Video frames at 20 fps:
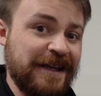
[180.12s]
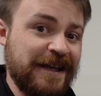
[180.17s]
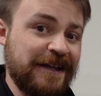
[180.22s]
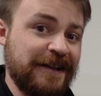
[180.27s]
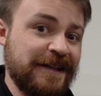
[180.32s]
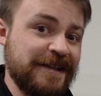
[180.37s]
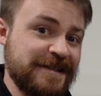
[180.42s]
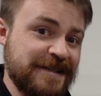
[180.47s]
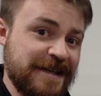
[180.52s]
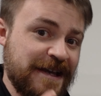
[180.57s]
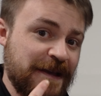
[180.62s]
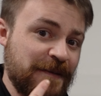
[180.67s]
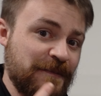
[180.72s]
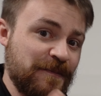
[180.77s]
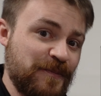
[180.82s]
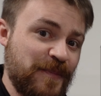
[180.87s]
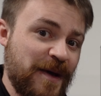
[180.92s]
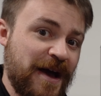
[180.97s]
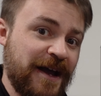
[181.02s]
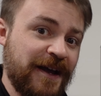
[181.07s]
getting the same
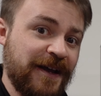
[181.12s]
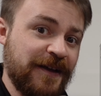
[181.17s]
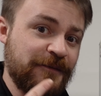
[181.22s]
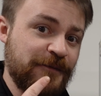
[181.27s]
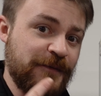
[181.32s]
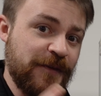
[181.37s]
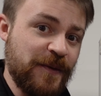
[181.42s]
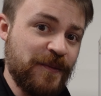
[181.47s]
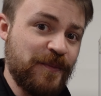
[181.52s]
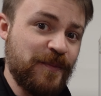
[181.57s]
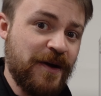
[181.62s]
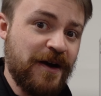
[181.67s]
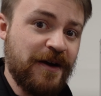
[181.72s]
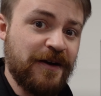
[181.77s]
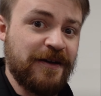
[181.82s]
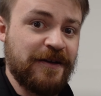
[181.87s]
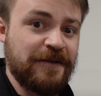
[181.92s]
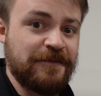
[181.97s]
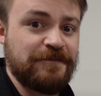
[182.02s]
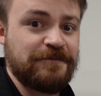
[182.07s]
bang for the
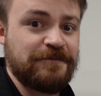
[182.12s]
buck.